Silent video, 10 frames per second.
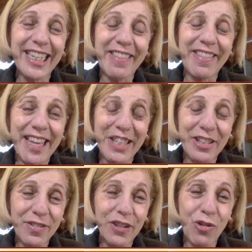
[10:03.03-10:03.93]
sitting at the
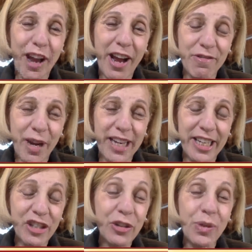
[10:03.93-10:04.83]
end of a
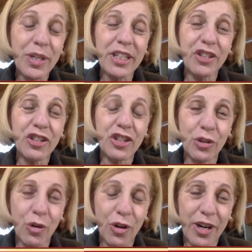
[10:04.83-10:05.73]
driveway to read
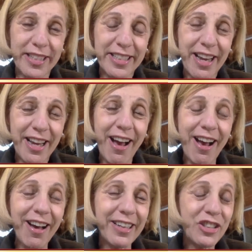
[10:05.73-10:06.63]
stories.
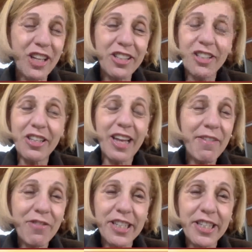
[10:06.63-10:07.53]
Just
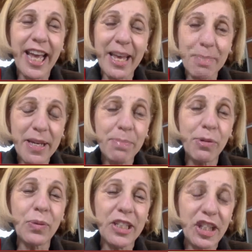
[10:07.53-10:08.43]
every day,
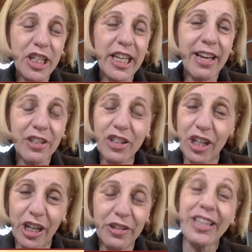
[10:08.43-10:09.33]
people reaching out
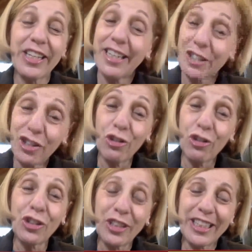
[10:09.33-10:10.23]
to others in a
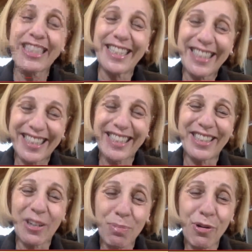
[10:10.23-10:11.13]
socially
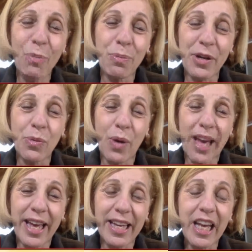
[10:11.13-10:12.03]
distanced, appropriate
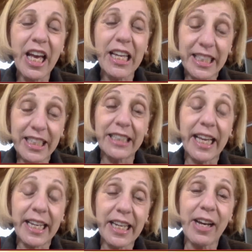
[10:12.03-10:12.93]
way to
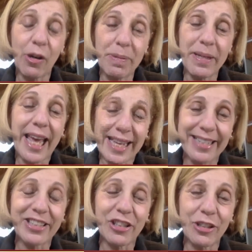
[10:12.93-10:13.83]
lend a helping
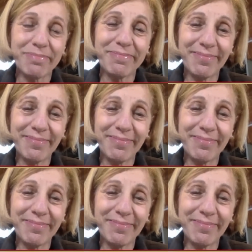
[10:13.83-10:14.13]
hand.